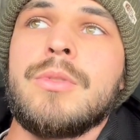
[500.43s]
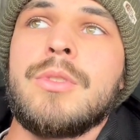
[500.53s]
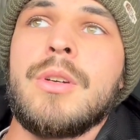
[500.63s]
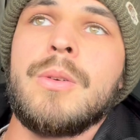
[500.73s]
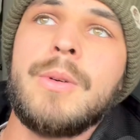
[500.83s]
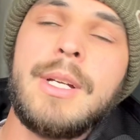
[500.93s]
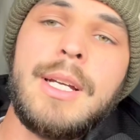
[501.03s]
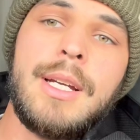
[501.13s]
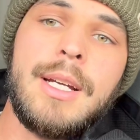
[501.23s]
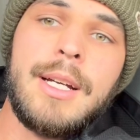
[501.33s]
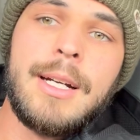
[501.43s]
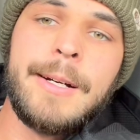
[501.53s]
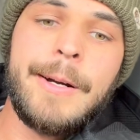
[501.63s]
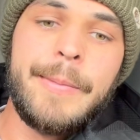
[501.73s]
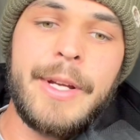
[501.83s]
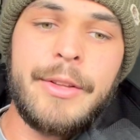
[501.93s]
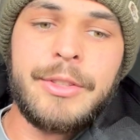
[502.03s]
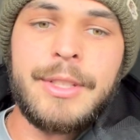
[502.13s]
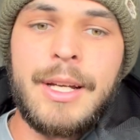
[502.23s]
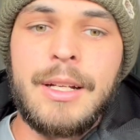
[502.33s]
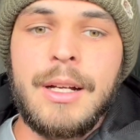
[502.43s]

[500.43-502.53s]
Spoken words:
So yeah, there's that.